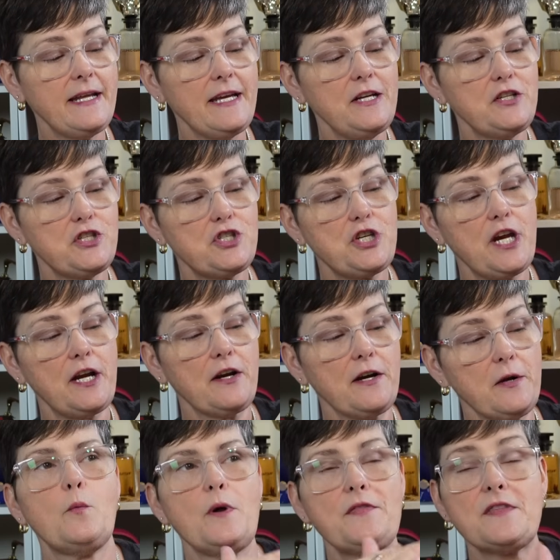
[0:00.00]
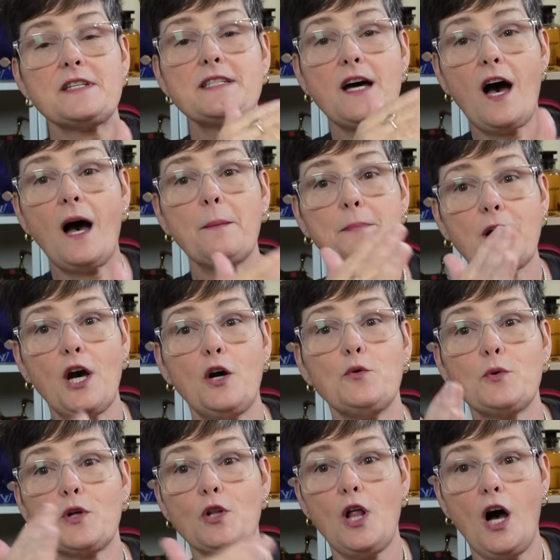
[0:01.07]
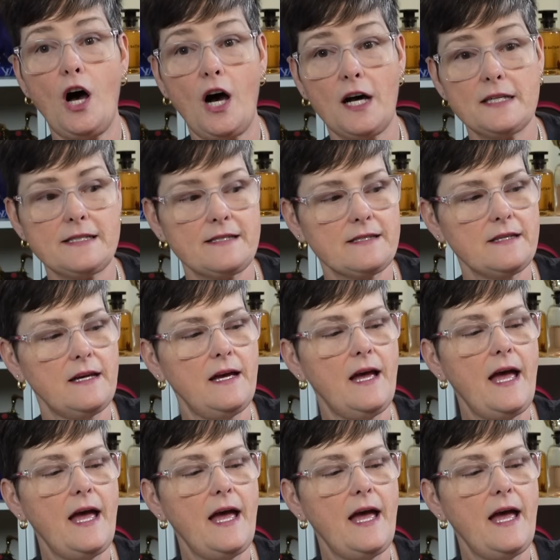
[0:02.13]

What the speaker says: each cherry with the top coat gloss